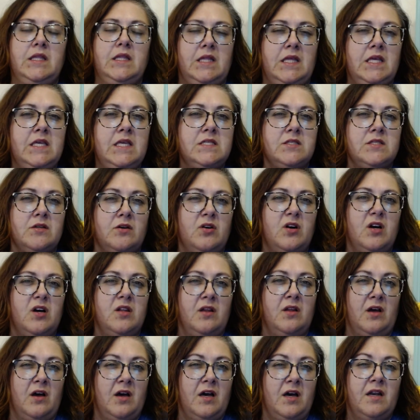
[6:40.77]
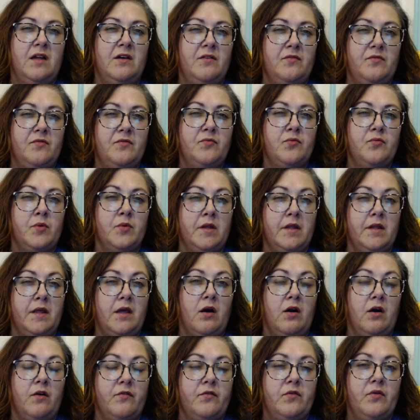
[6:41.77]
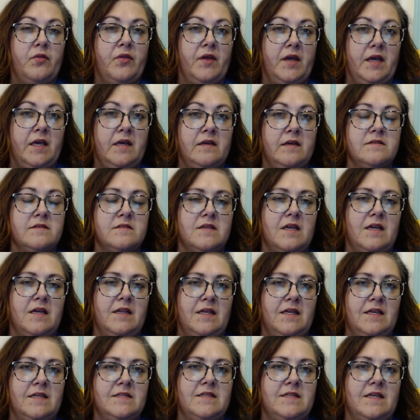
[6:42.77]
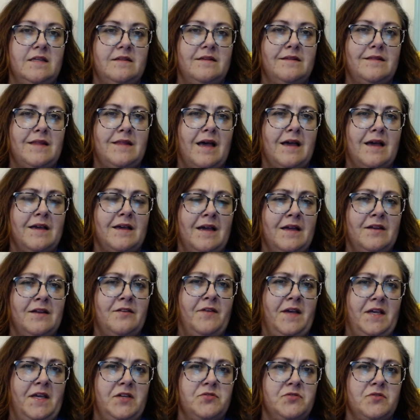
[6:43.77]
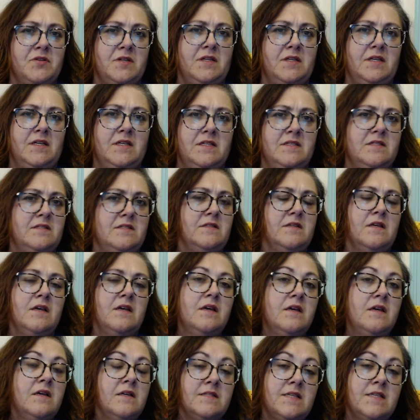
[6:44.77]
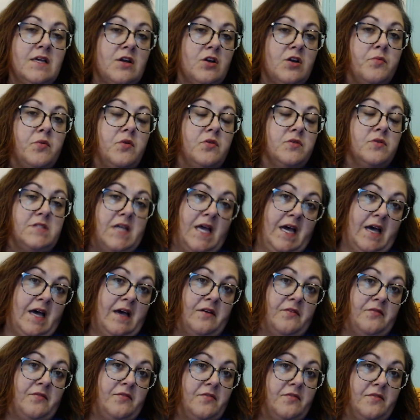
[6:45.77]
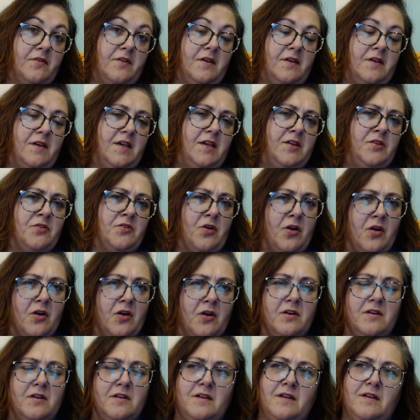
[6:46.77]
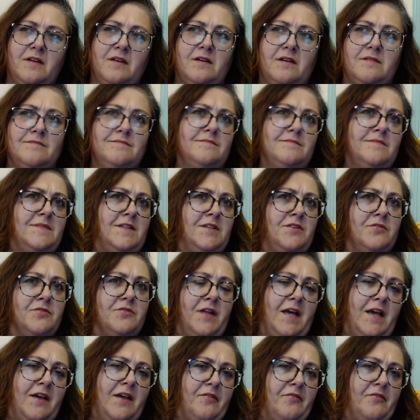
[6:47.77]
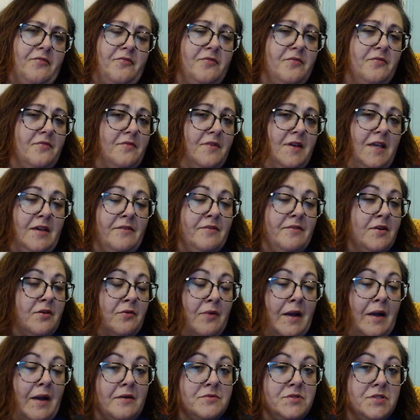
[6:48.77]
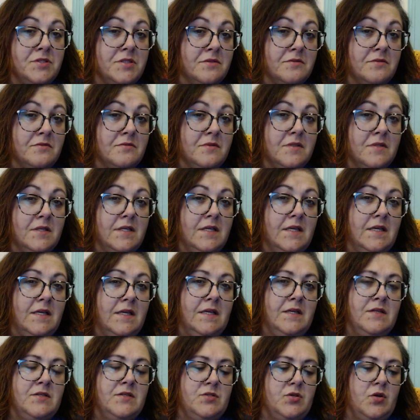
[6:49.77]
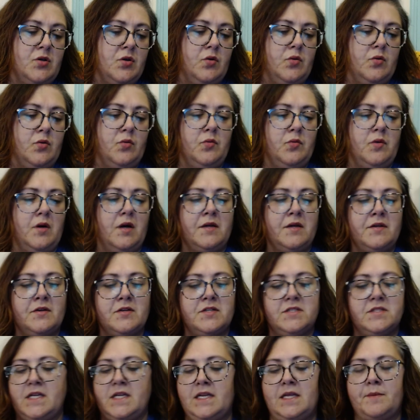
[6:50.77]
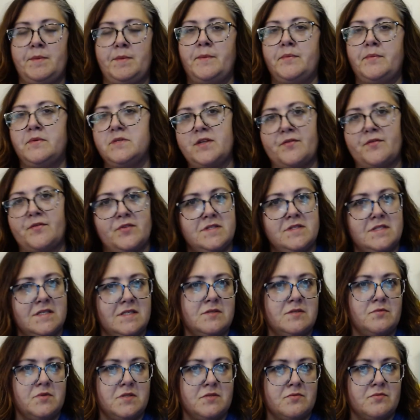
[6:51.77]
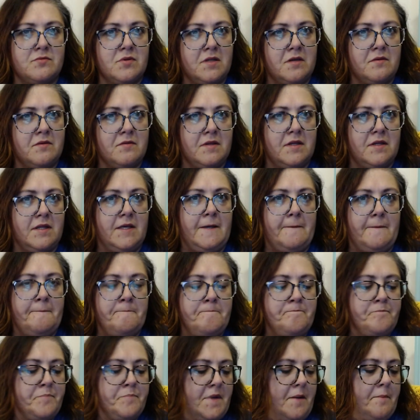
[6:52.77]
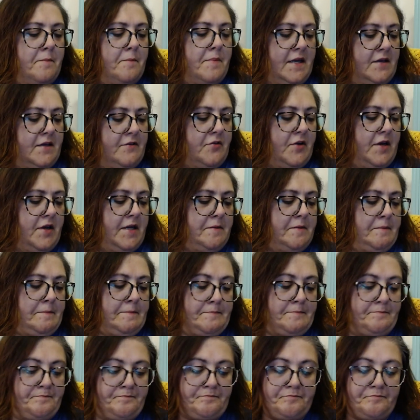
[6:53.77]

he saw a lot of really awful things, and he said that that kind of hatred is terrible to have in your heart, in your life, even around you. So understanding people's differences was really, really big for him.